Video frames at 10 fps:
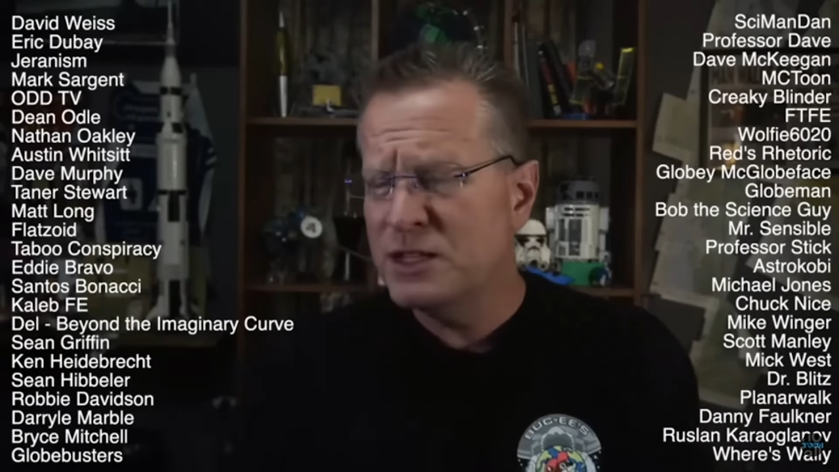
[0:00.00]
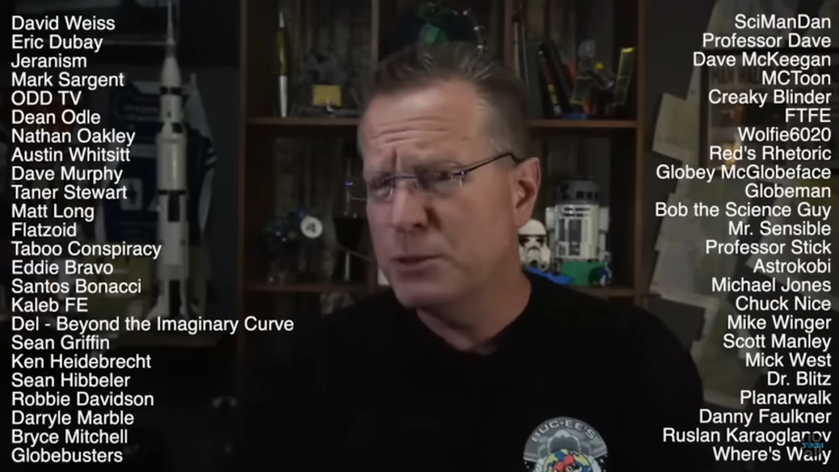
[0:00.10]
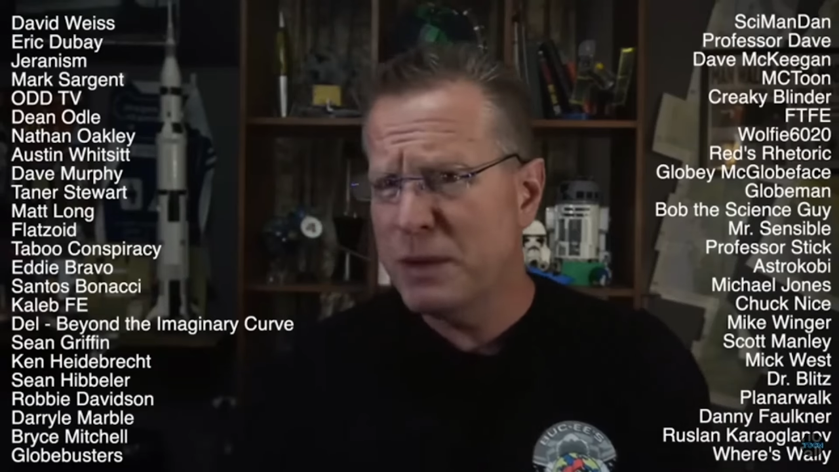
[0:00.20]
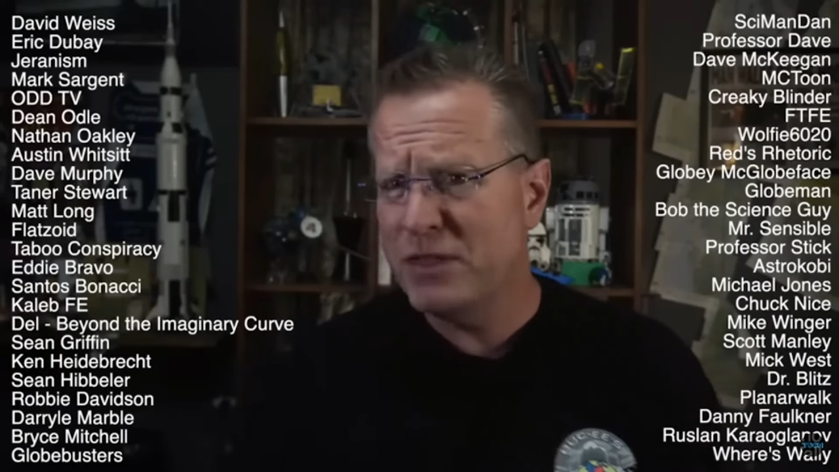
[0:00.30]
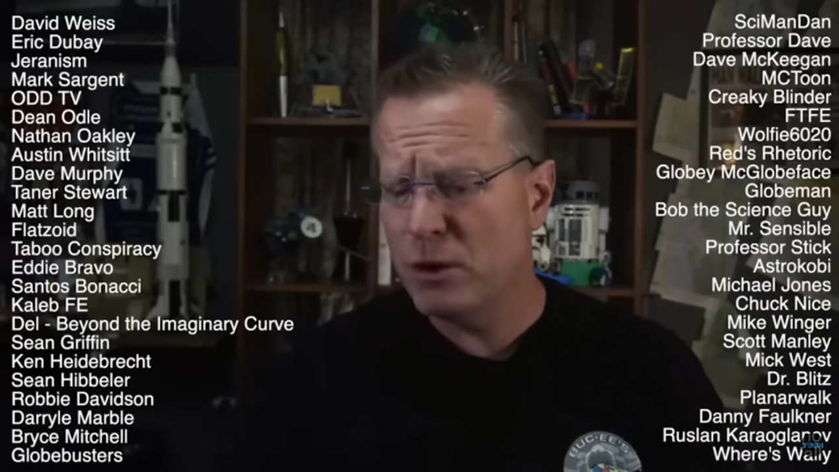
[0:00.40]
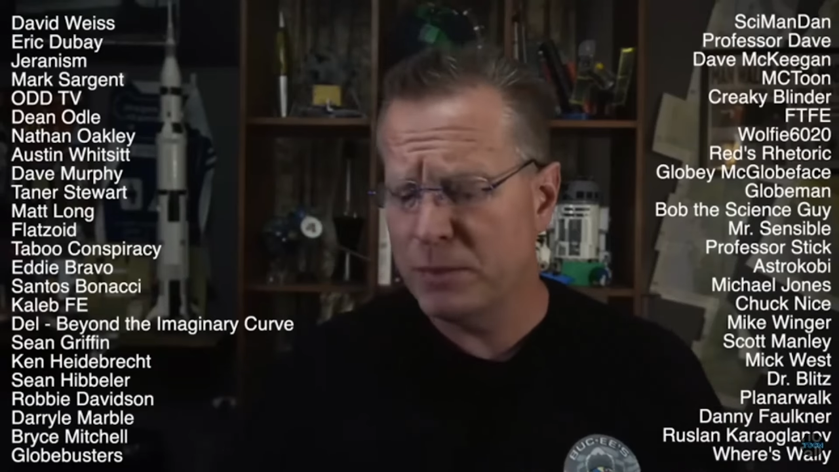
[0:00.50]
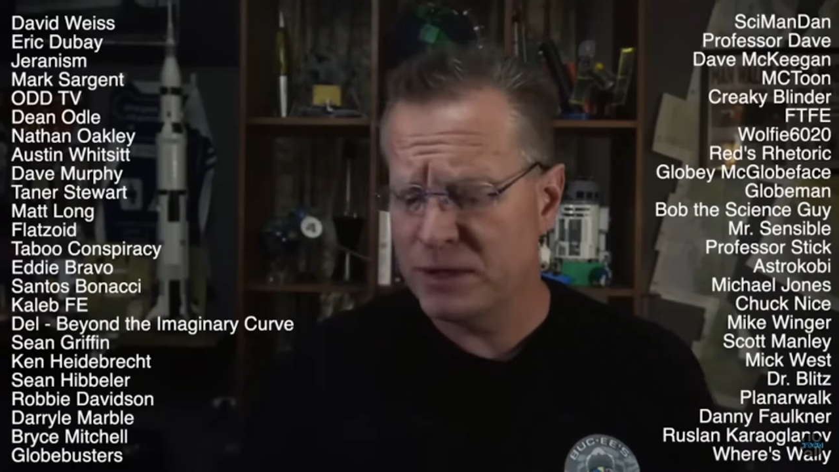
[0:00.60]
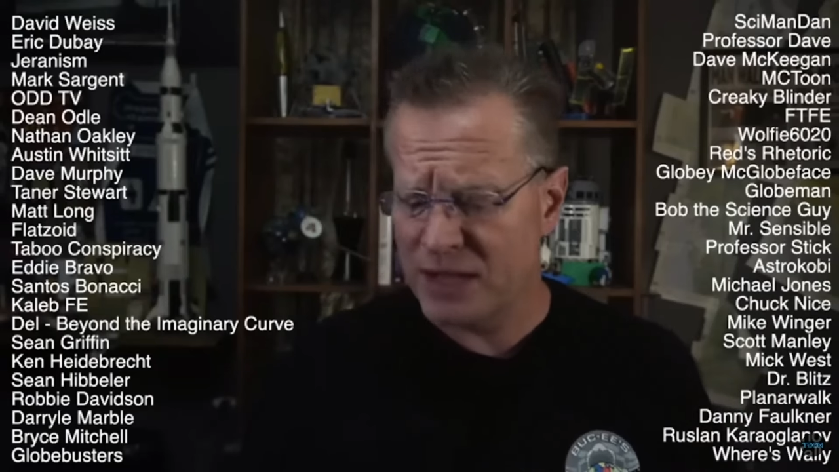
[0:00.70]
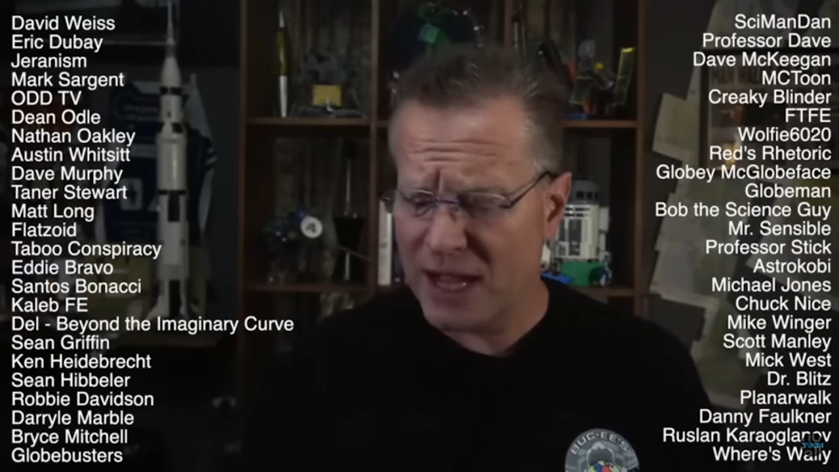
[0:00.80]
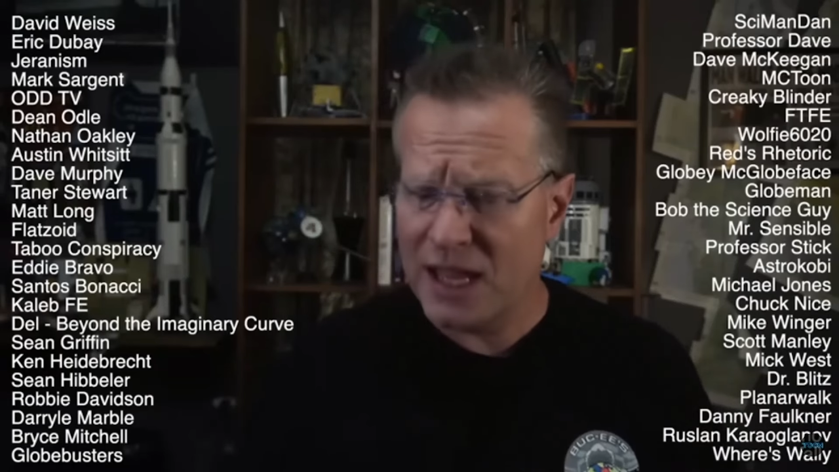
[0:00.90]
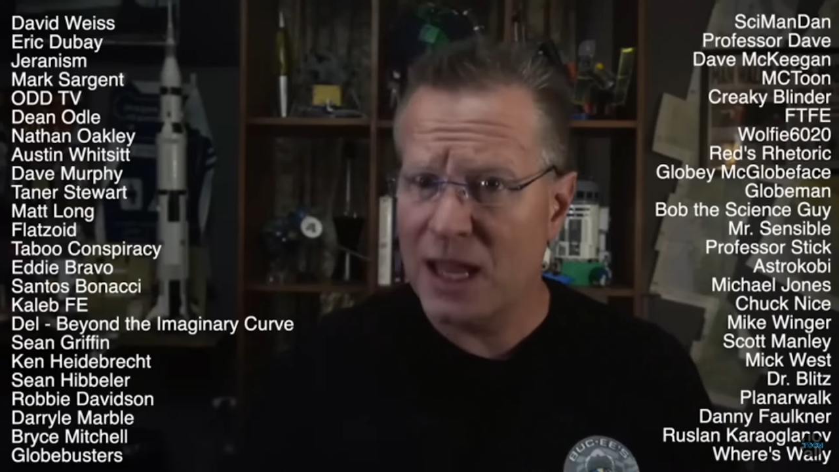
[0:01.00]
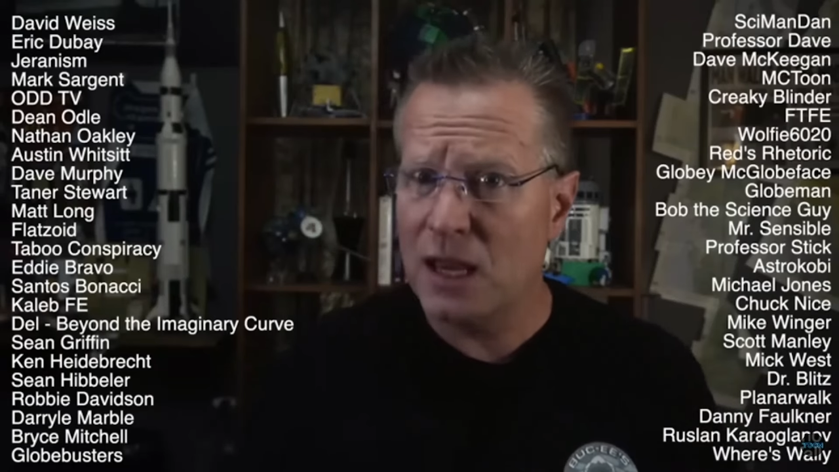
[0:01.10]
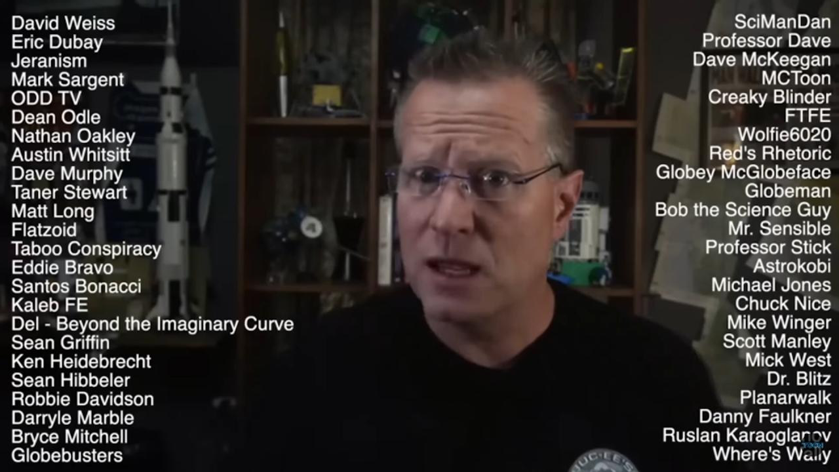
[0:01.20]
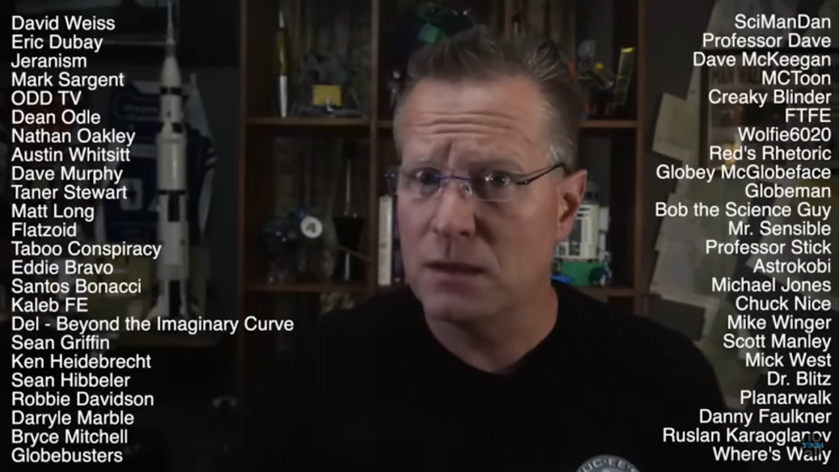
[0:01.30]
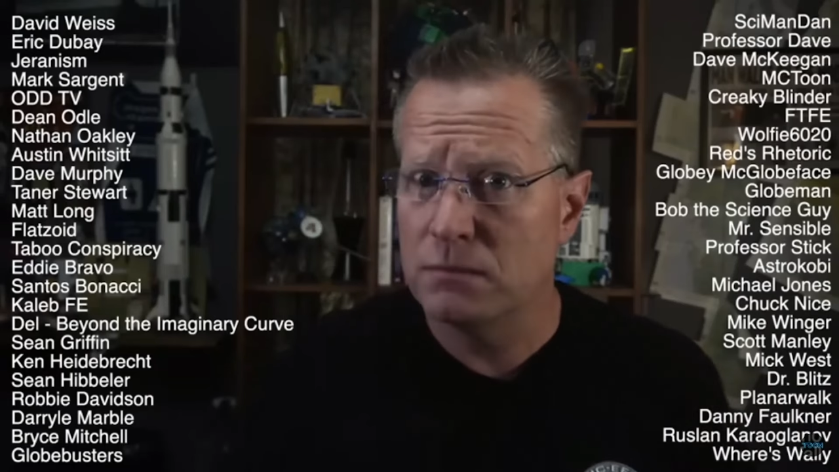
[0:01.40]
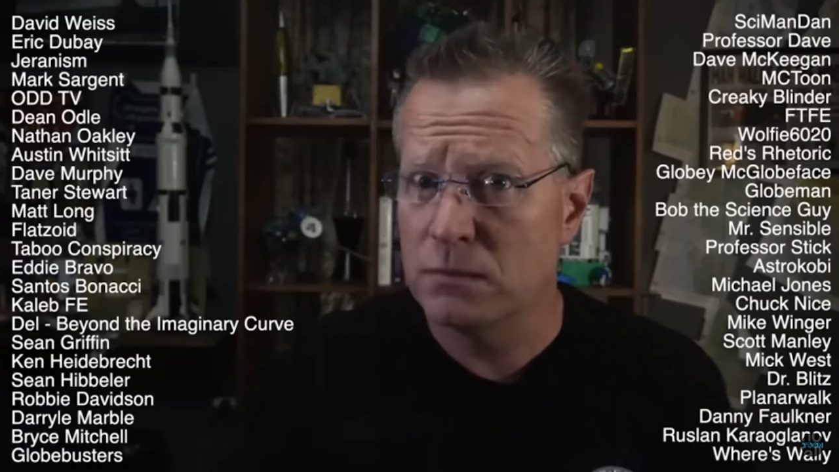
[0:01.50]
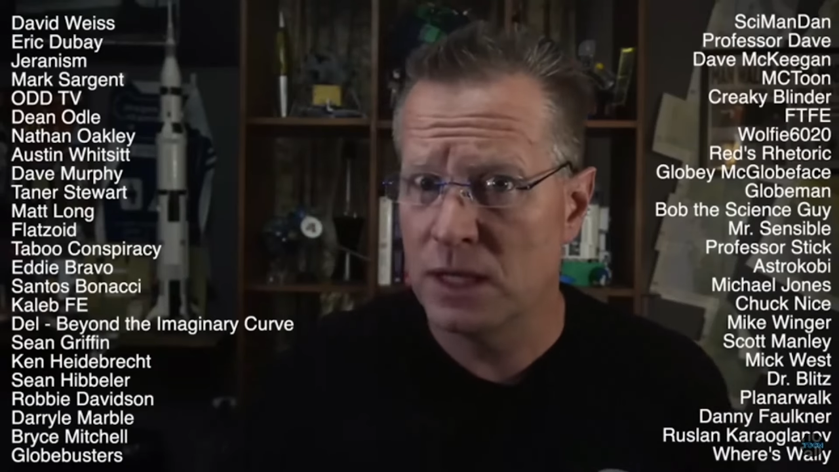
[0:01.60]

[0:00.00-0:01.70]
to pay their bills. I get it.